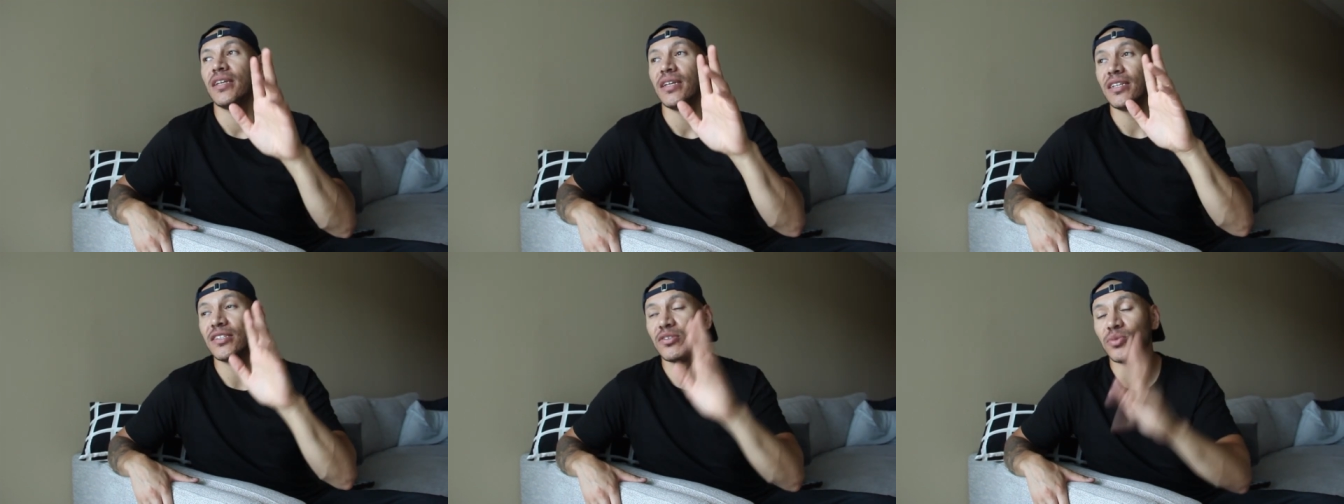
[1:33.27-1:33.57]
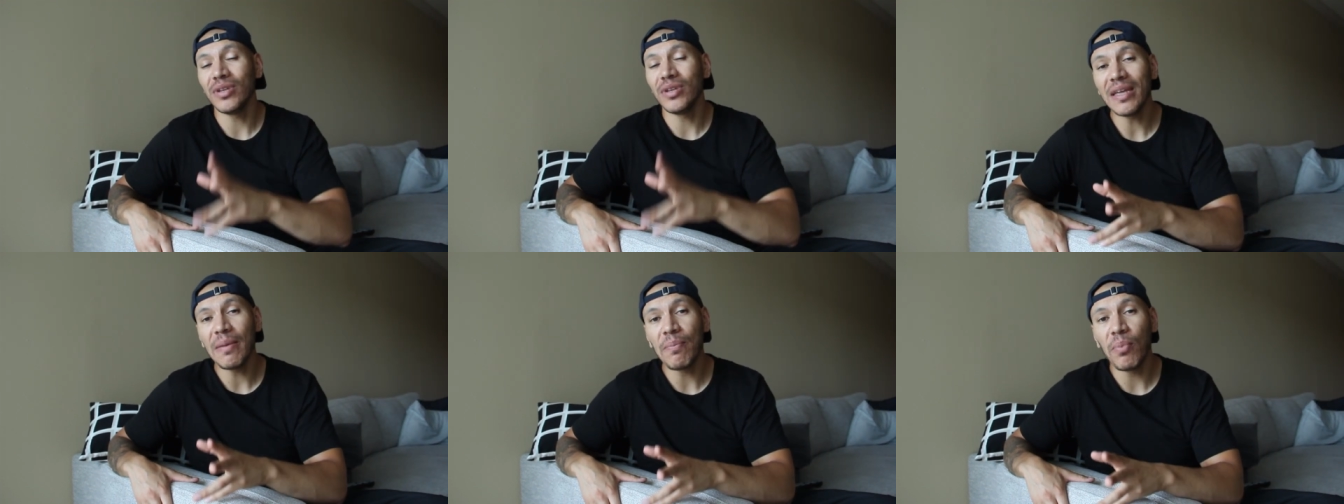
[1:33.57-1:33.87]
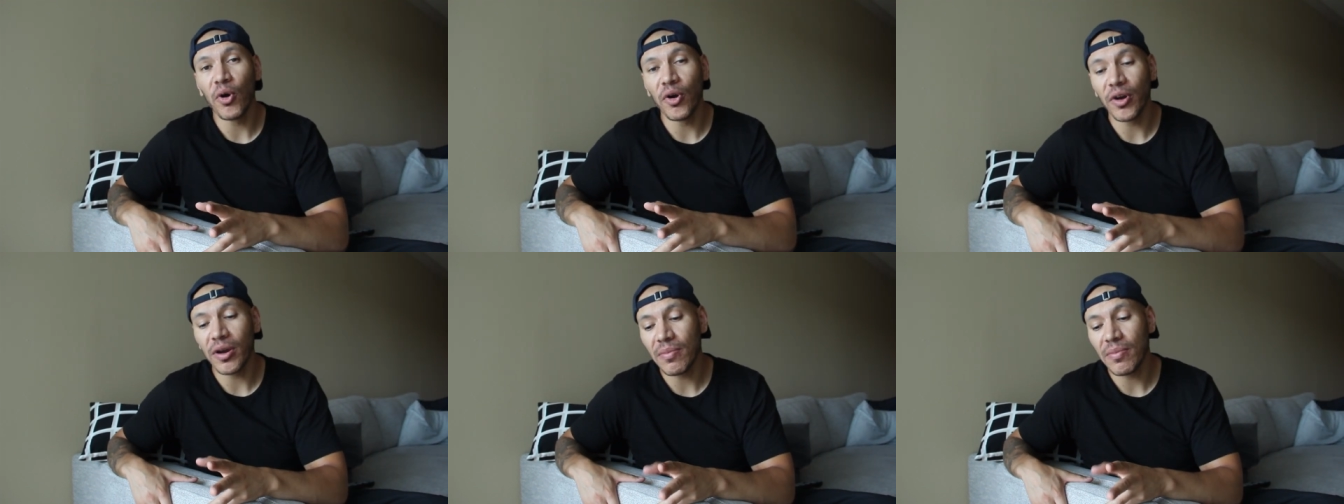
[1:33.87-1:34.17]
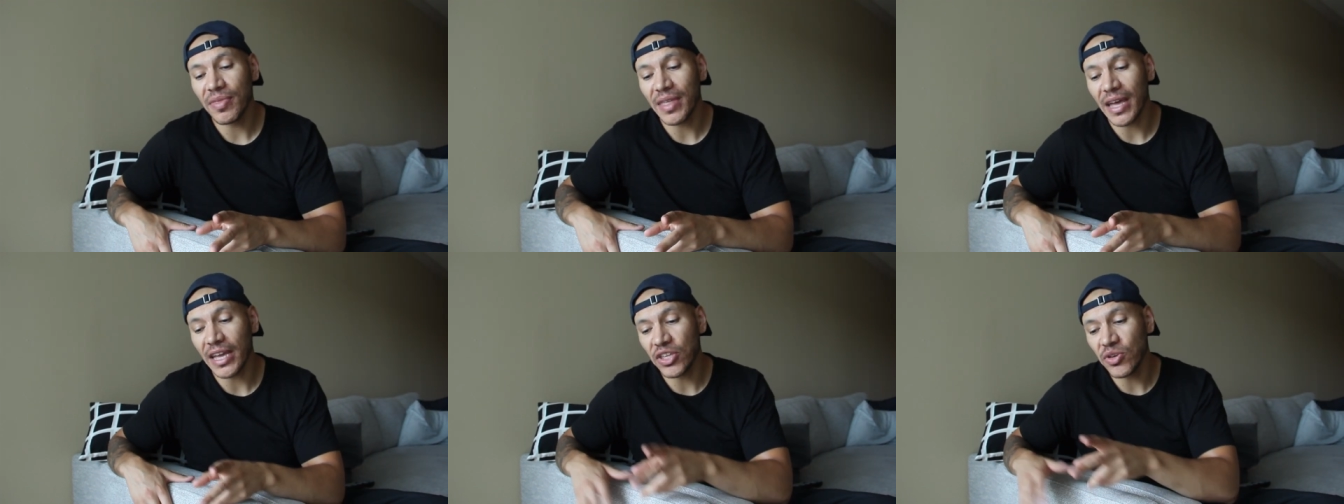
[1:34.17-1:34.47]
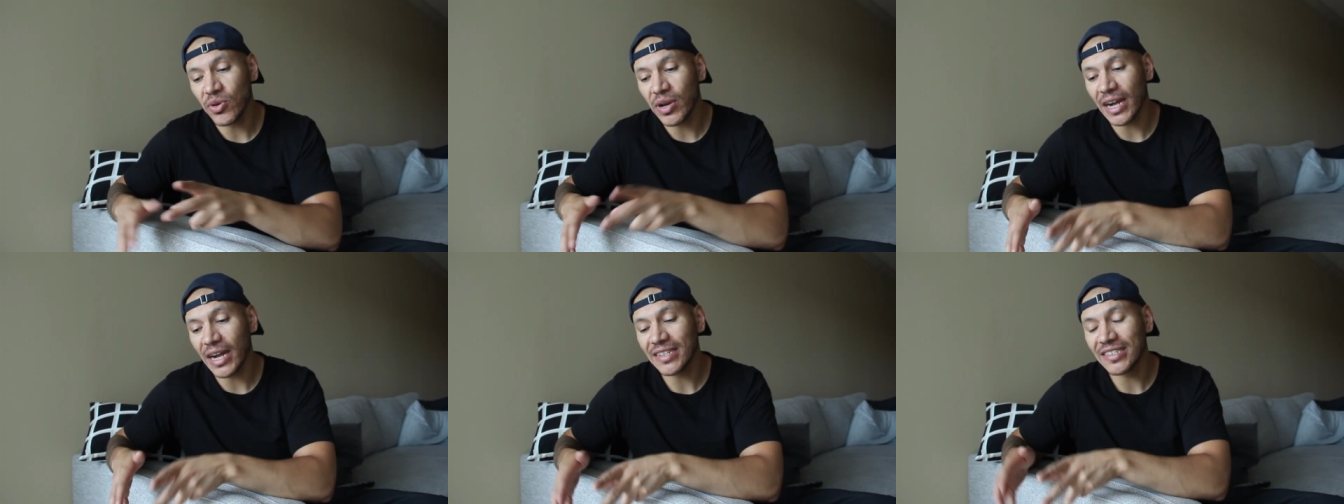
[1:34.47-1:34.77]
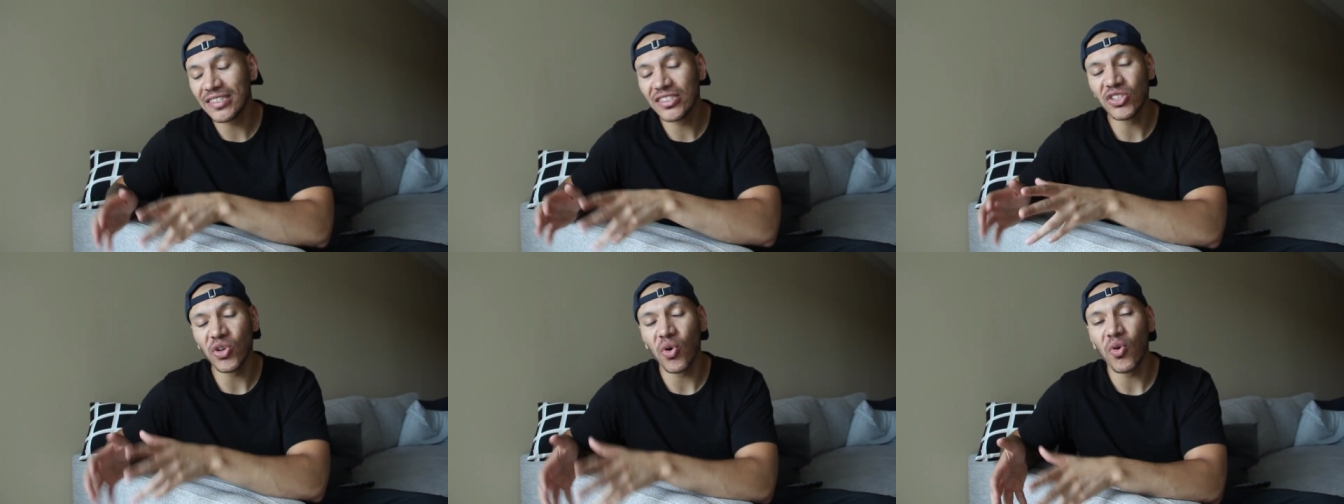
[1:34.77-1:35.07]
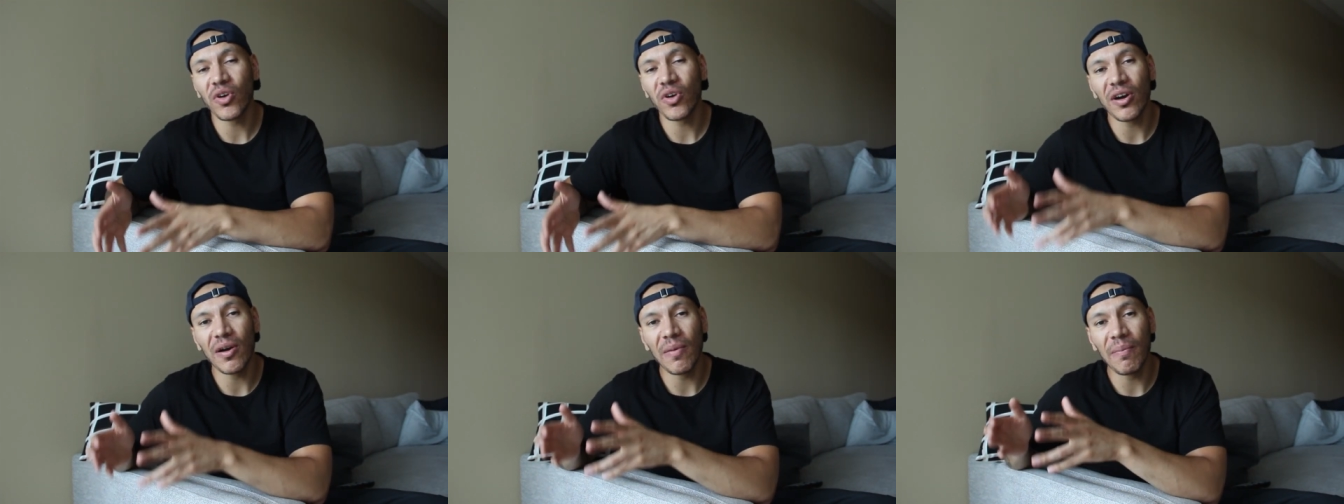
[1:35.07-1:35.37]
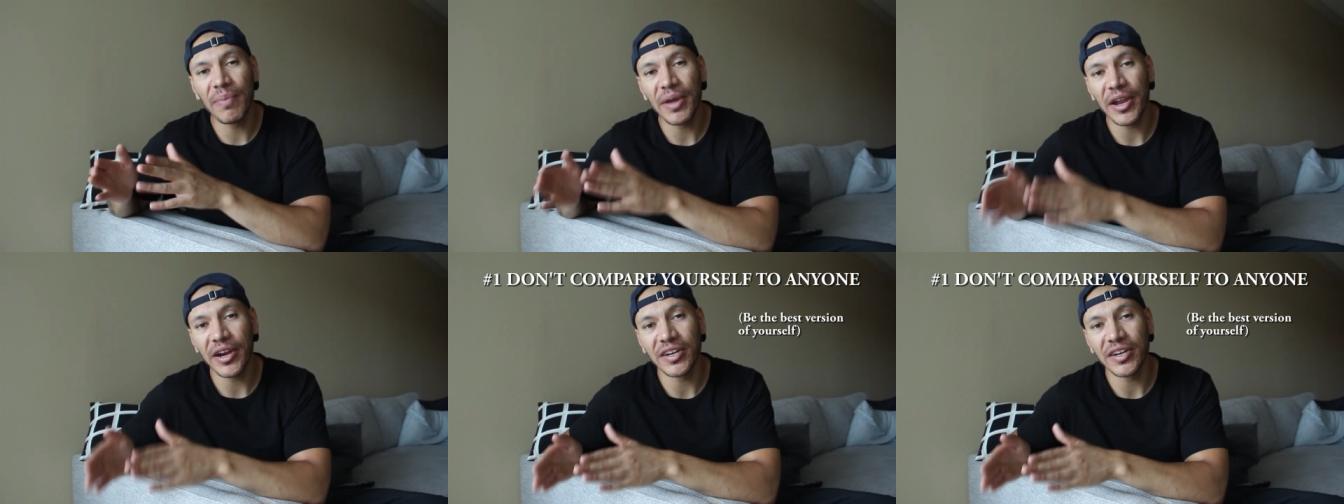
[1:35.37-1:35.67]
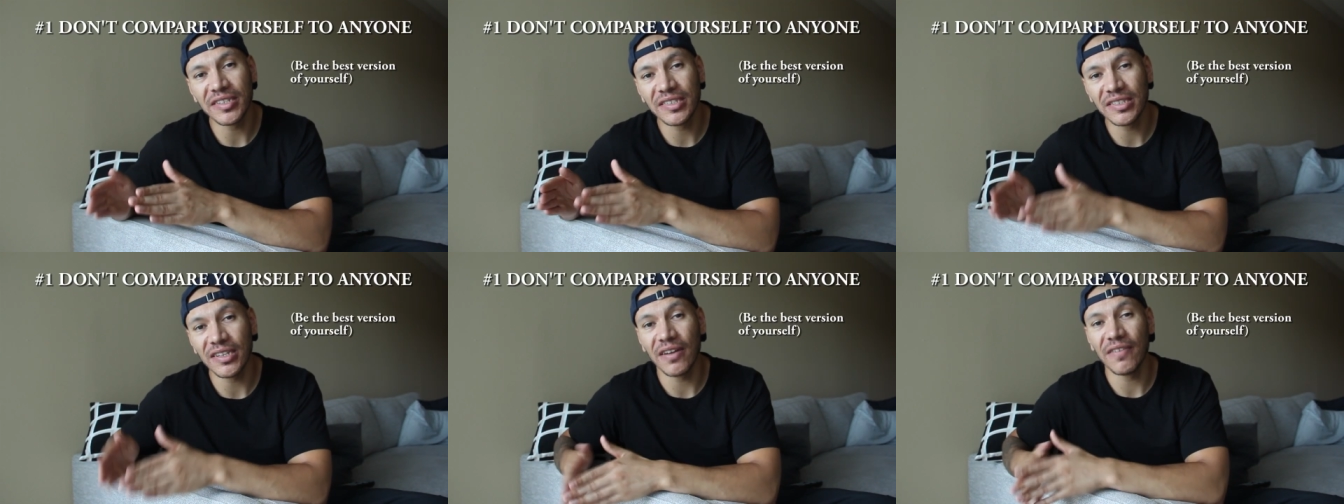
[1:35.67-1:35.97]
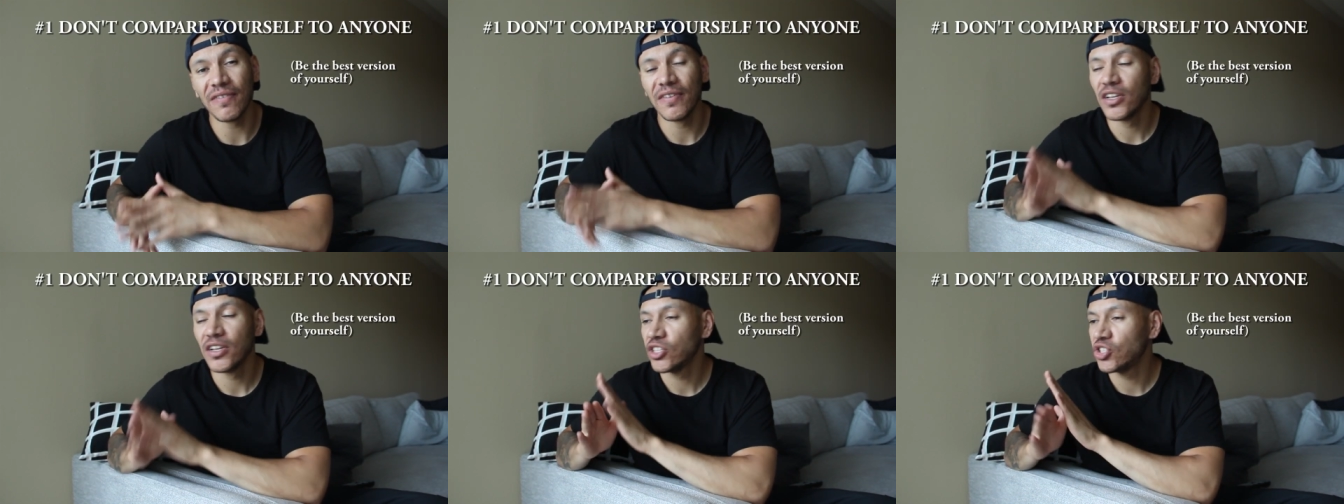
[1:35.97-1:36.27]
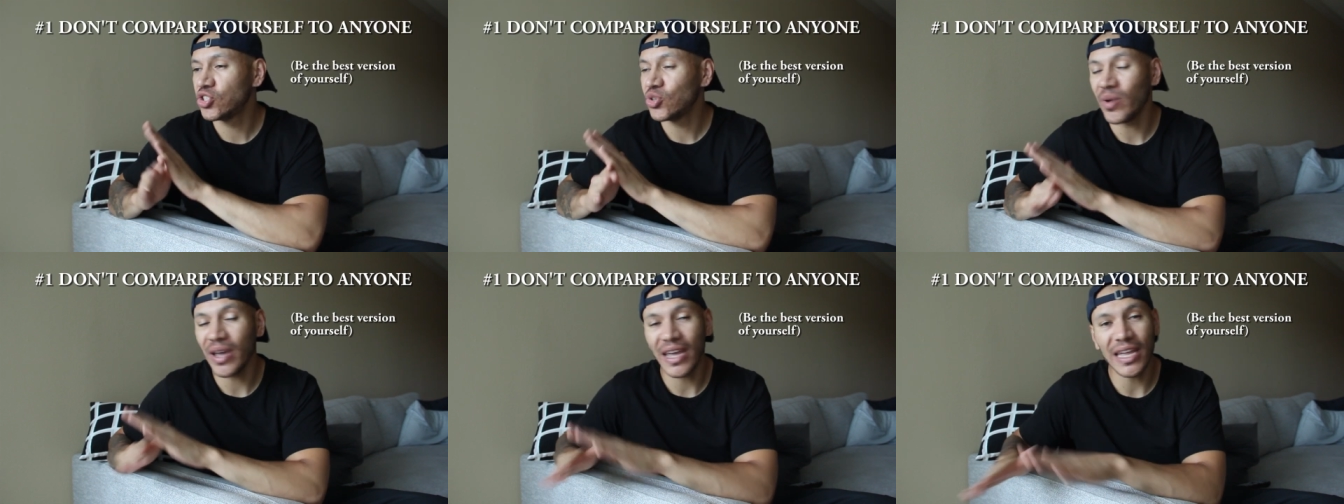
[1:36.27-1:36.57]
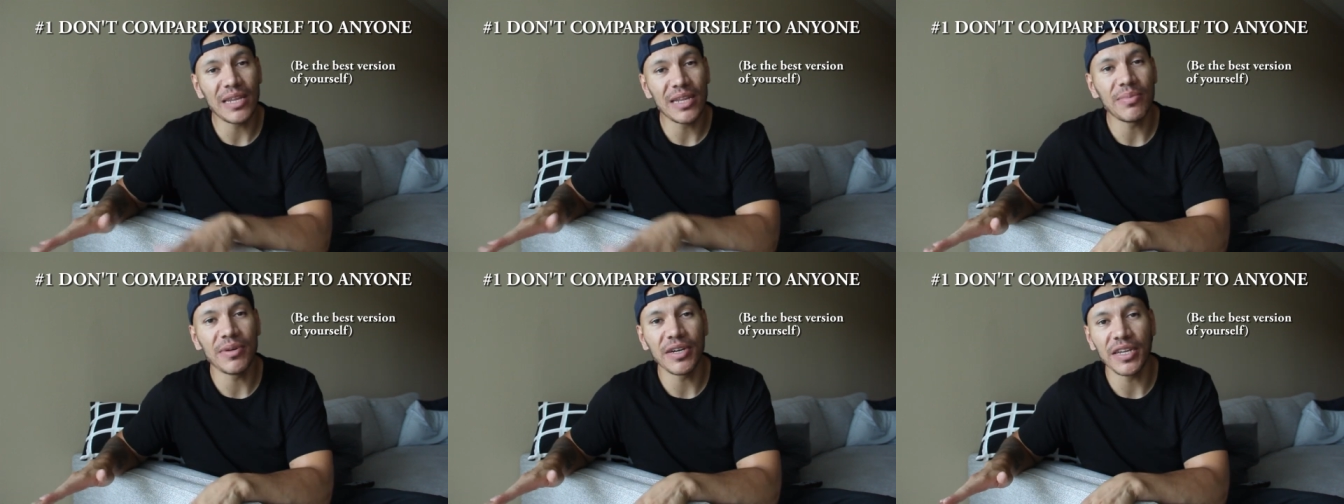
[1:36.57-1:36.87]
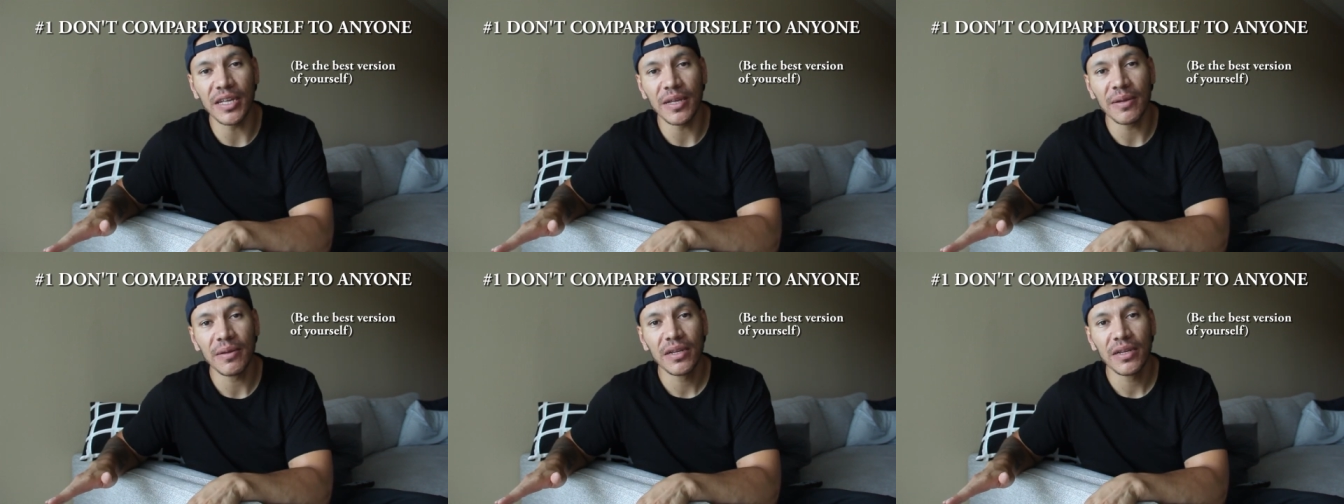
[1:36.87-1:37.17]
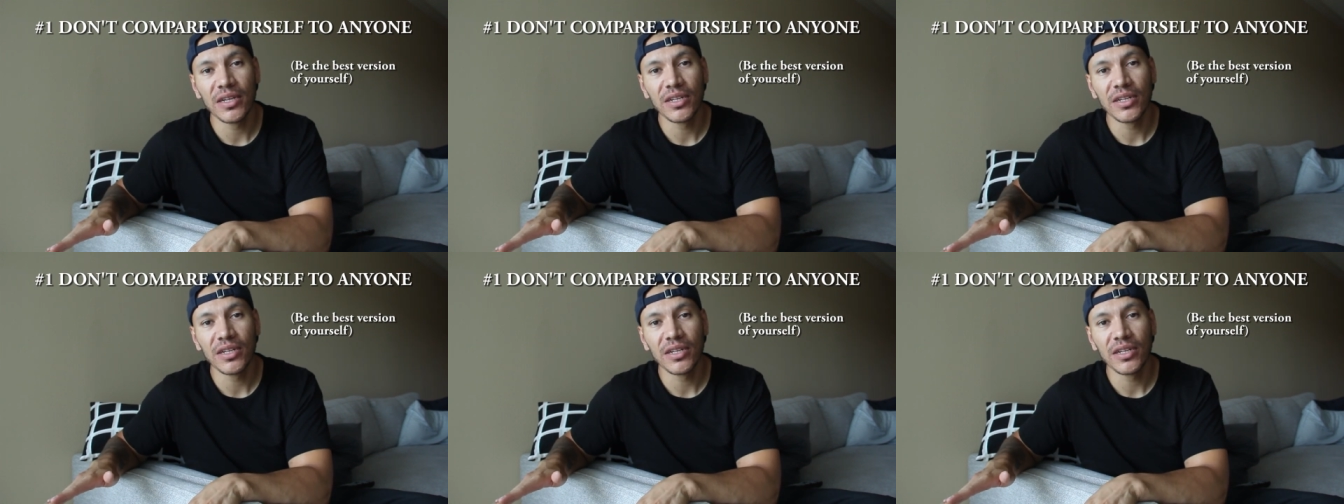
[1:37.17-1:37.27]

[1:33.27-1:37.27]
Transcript: It's really important that you guys don't compare yourself to anybody.